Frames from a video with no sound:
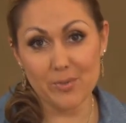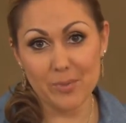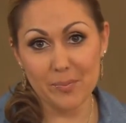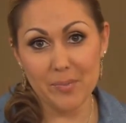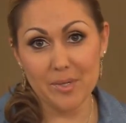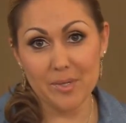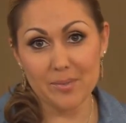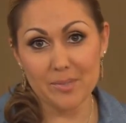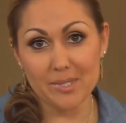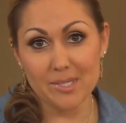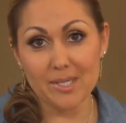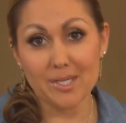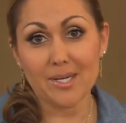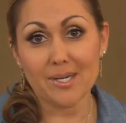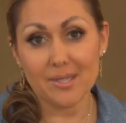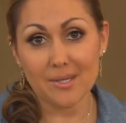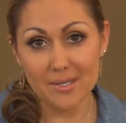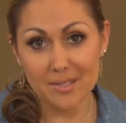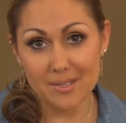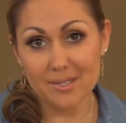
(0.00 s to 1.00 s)
Republic
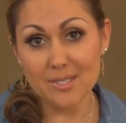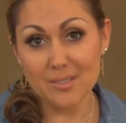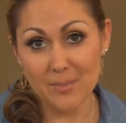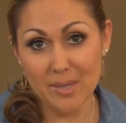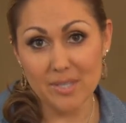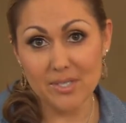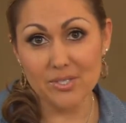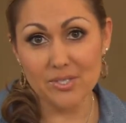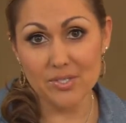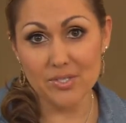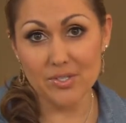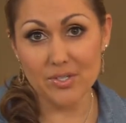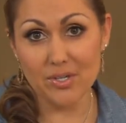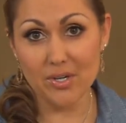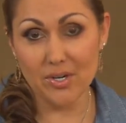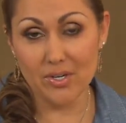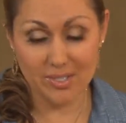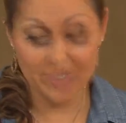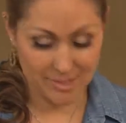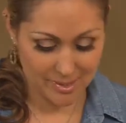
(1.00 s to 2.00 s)
smashes their
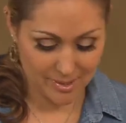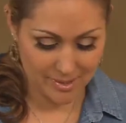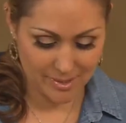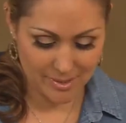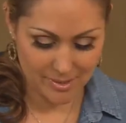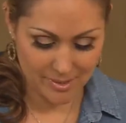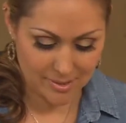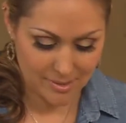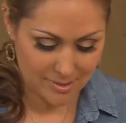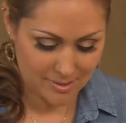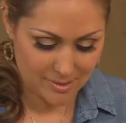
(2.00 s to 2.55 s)
garlic like this.